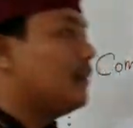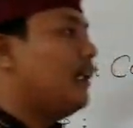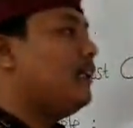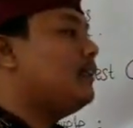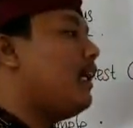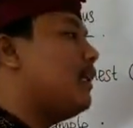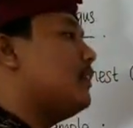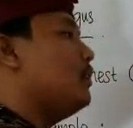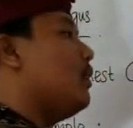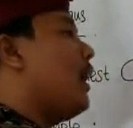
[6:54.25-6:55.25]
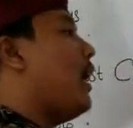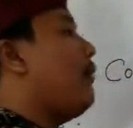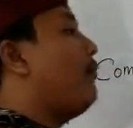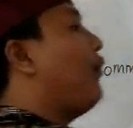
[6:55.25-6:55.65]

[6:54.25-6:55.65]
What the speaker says: And then you have